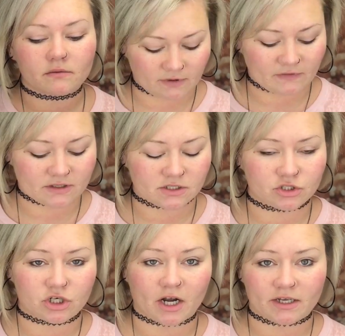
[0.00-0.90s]
My face is
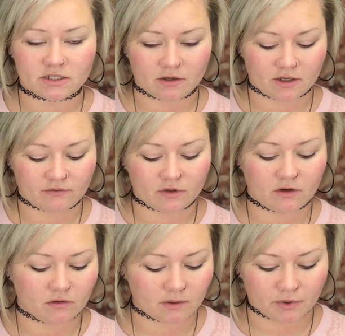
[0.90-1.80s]
dry, so I definitely
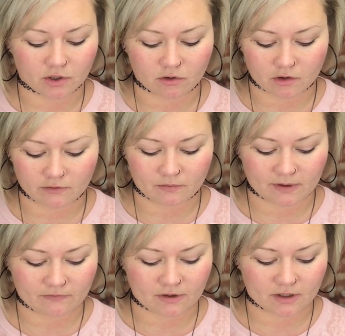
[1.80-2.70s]
don't want to put it all over
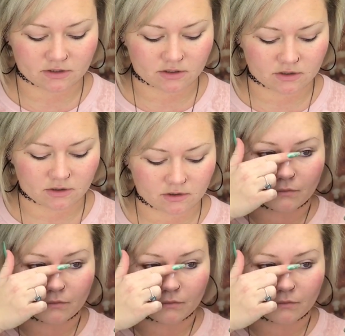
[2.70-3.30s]
my face.